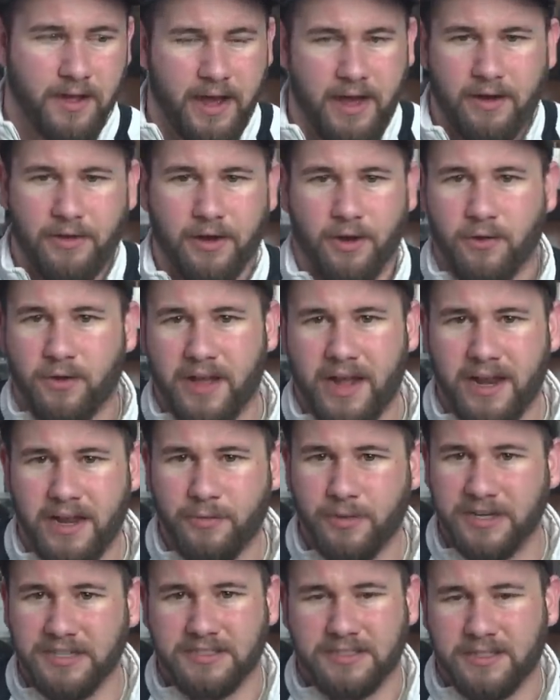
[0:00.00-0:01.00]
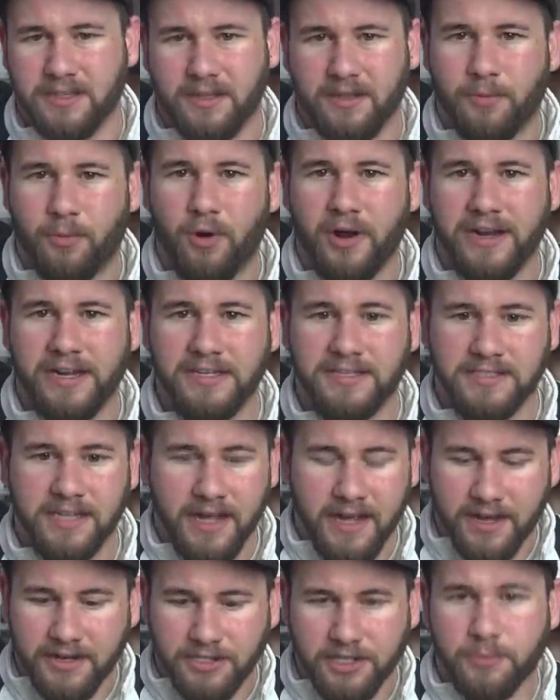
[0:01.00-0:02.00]
I don't know. Anyways, the point is, it
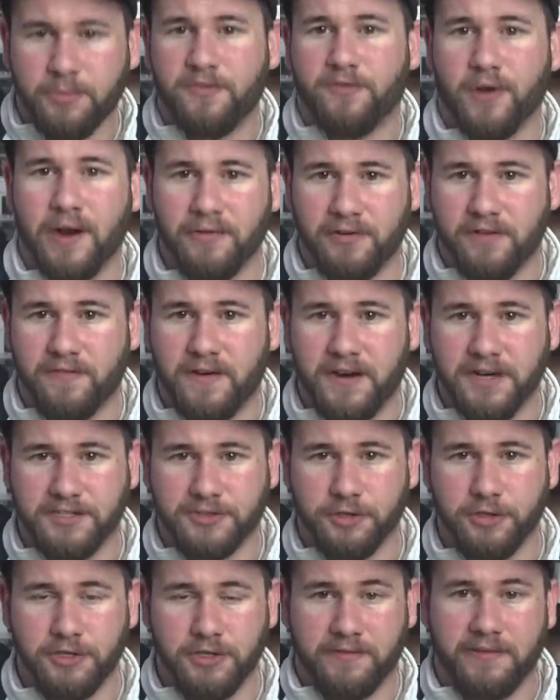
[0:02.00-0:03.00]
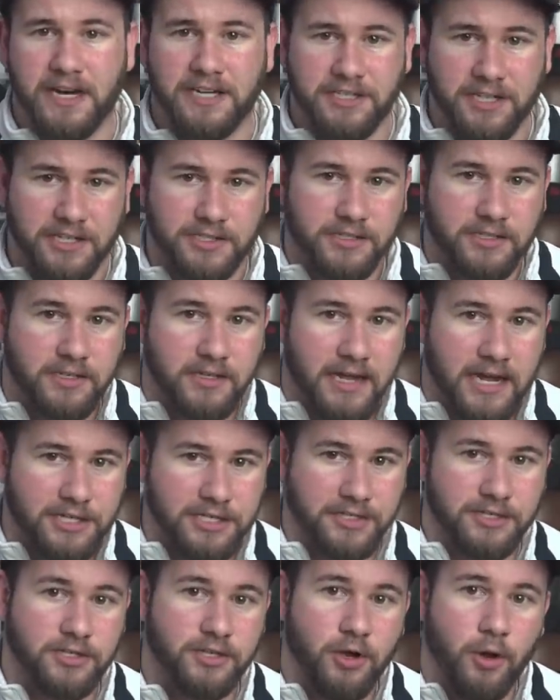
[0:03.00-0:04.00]
took me forever to find a screwdriver. I actually,
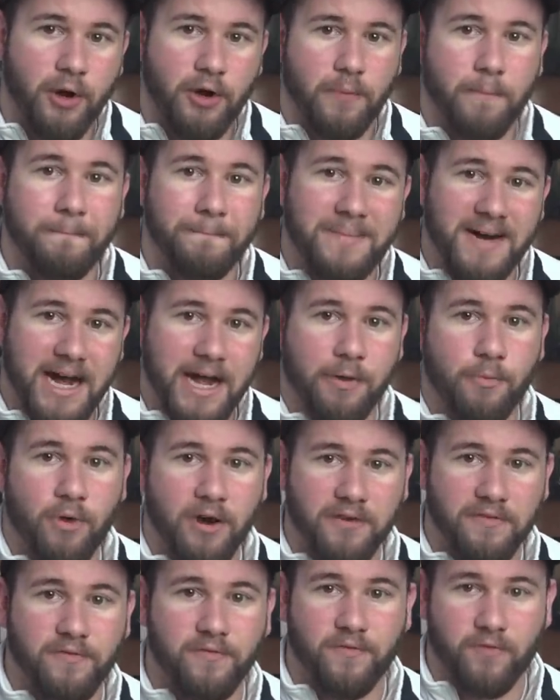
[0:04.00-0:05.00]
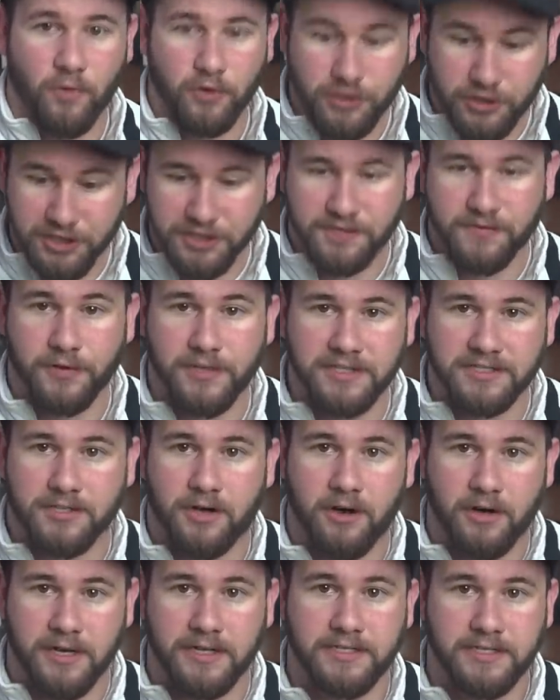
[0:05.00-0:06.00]
actually had to go out and buy one for, just for this
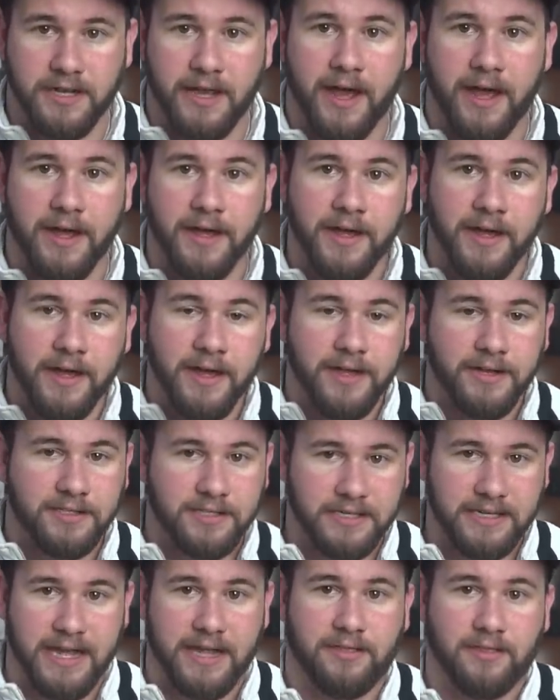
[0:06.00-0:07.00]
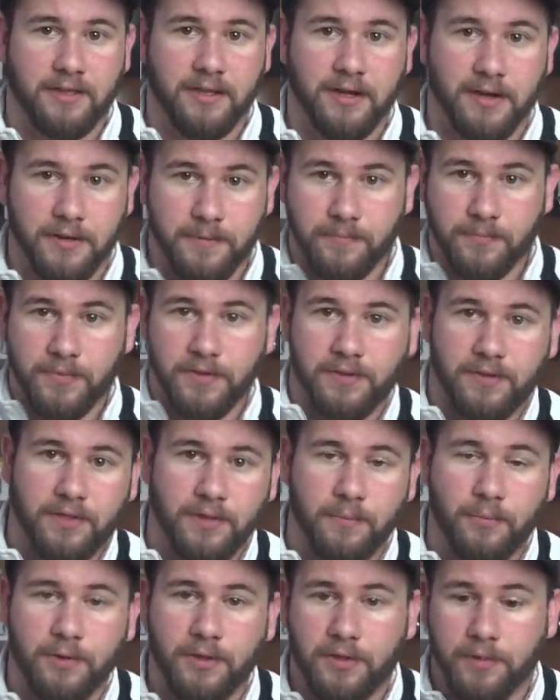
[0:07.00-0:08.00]
R D T A to get the,
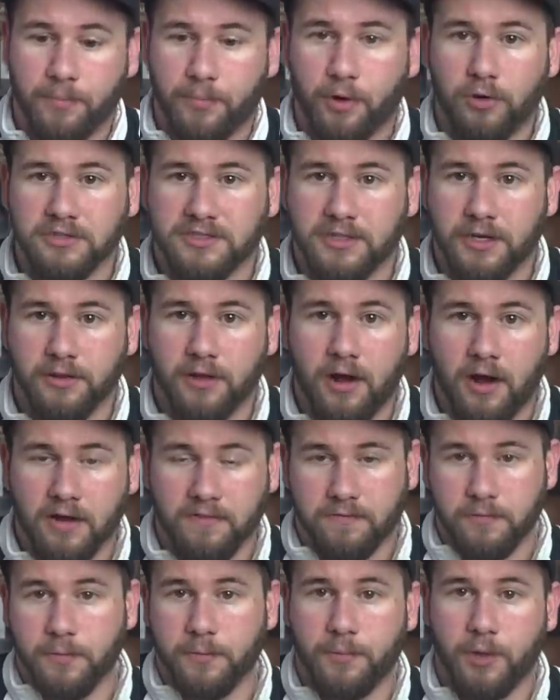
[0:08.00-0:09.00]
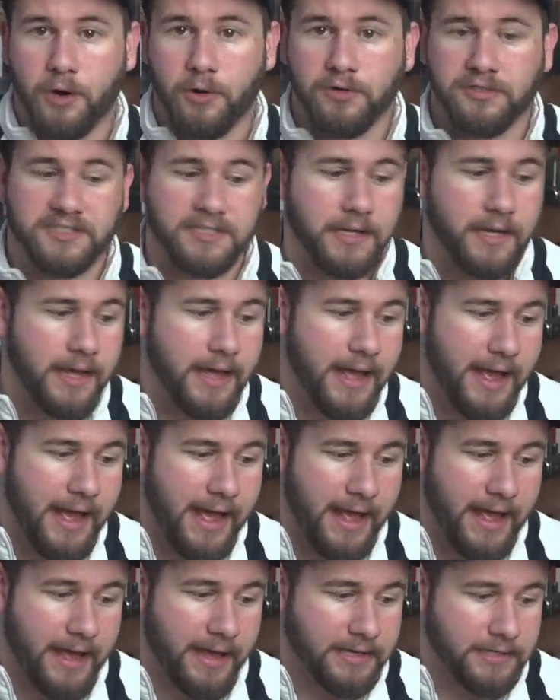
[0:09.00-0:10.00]
the, the bolts unlocked from the post.
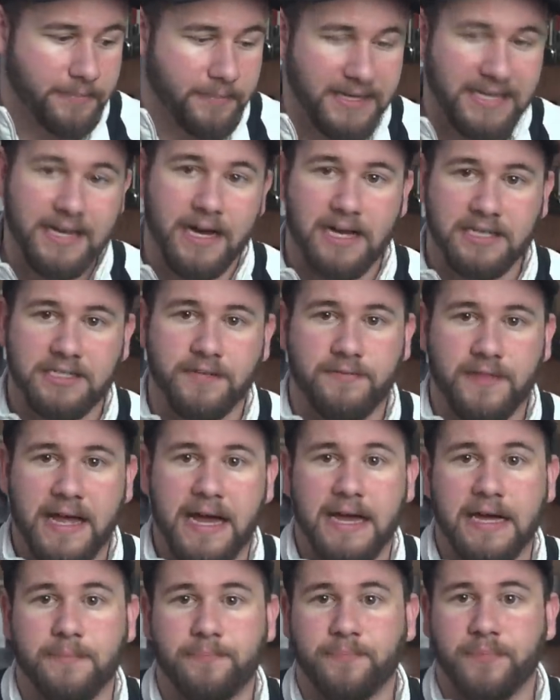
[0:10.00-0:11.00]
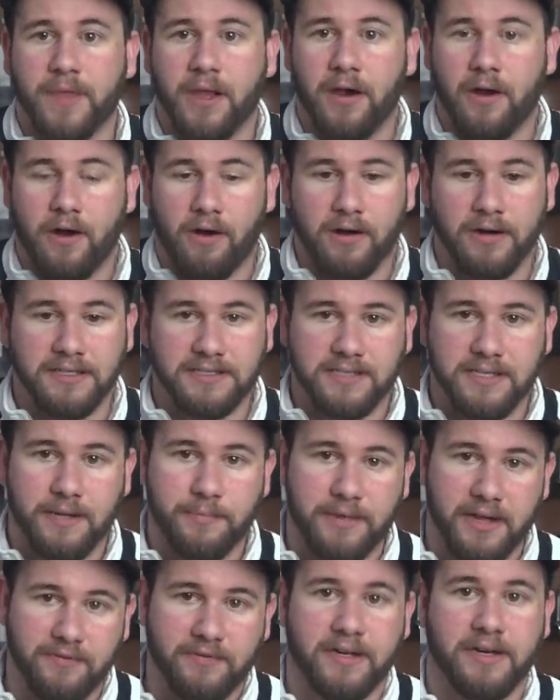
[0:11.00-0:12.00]
And because of that, honestly,
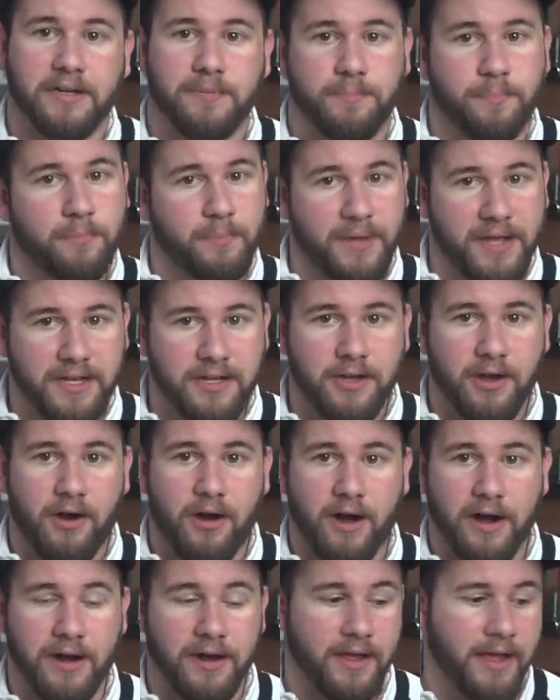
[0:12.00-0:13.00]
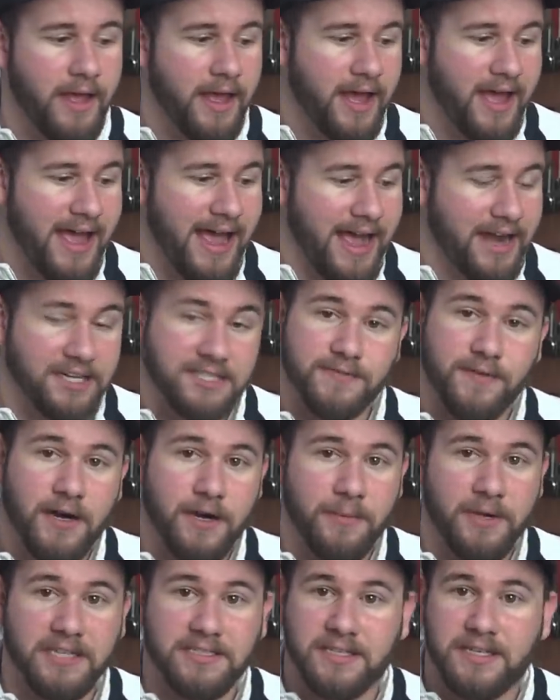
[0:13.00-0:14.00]
I'm giving it a big con. And it's
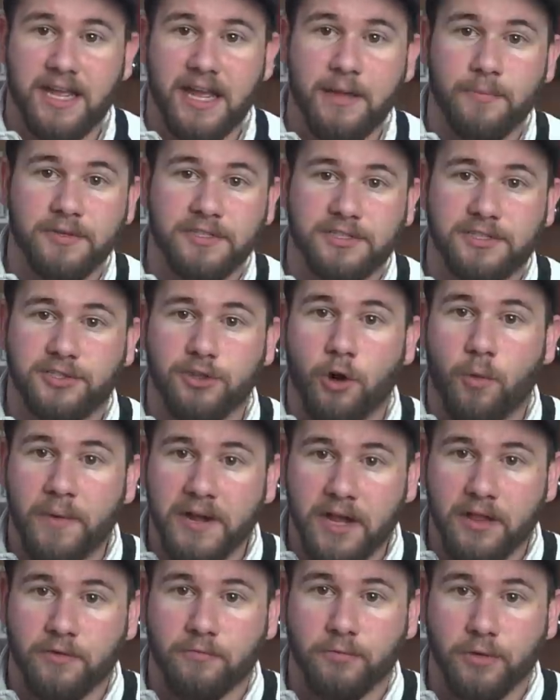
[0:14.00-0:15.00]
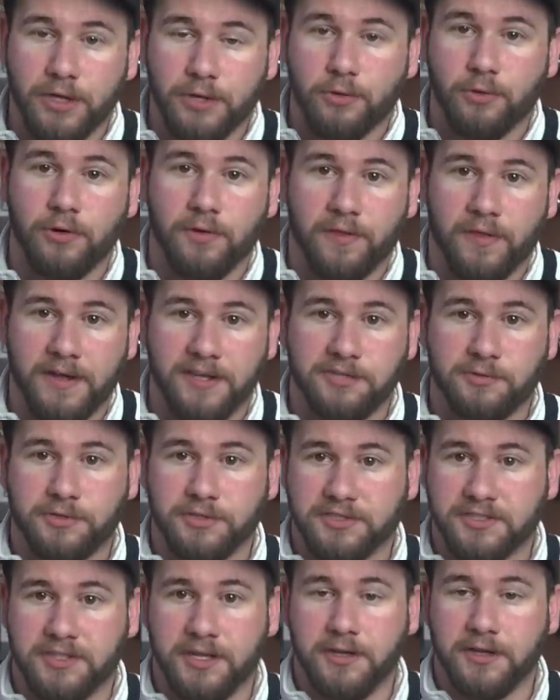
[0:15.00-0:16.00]
funny because it came with so many other really cool things, which
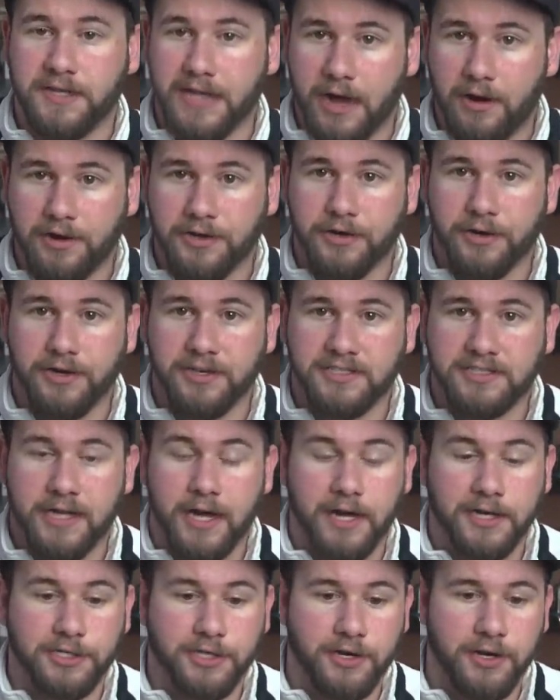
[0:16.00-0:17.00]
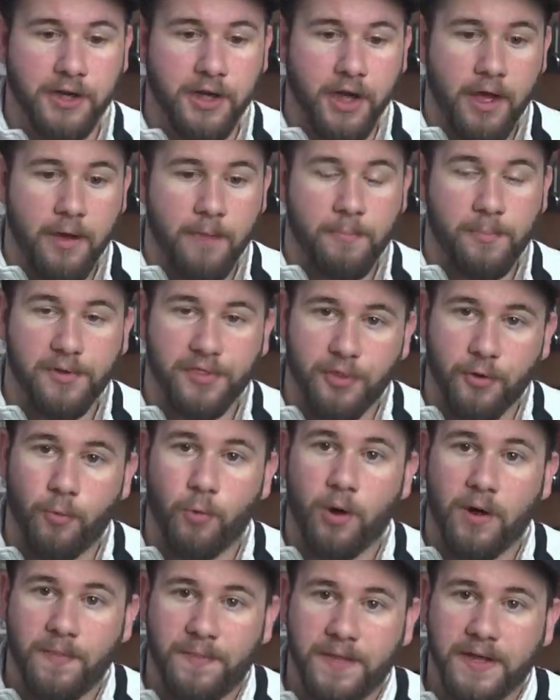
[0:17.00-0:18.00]
you'll see in the down and dirty section, but the
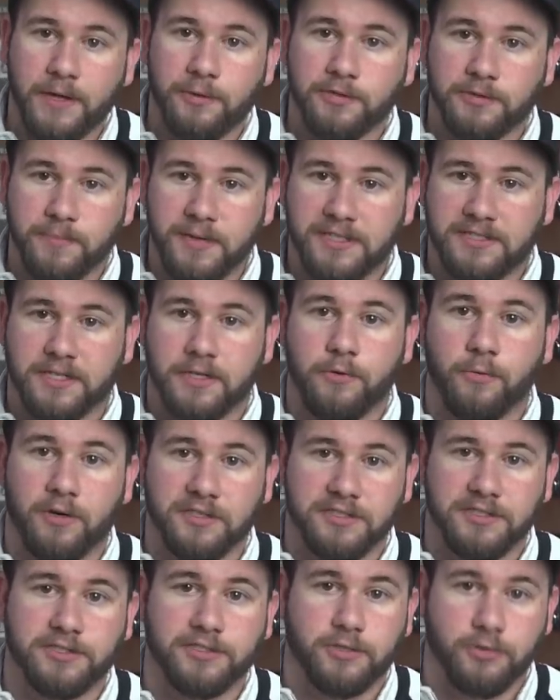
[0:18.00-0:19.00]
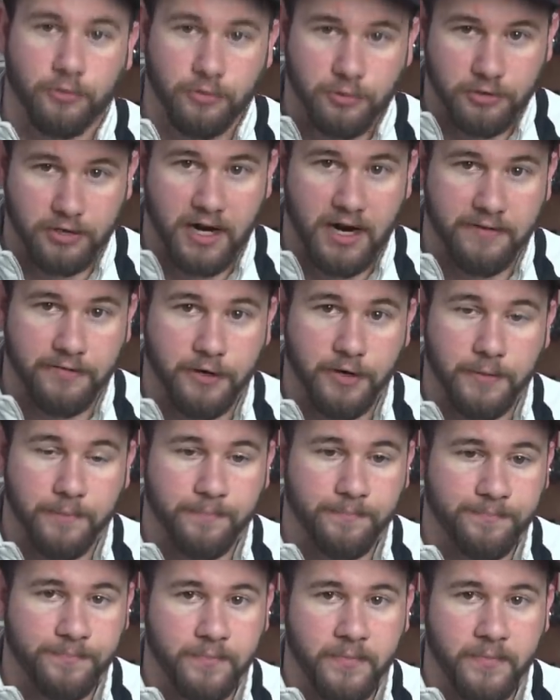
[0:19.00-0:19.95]
one thing it was missing was a screwdriver.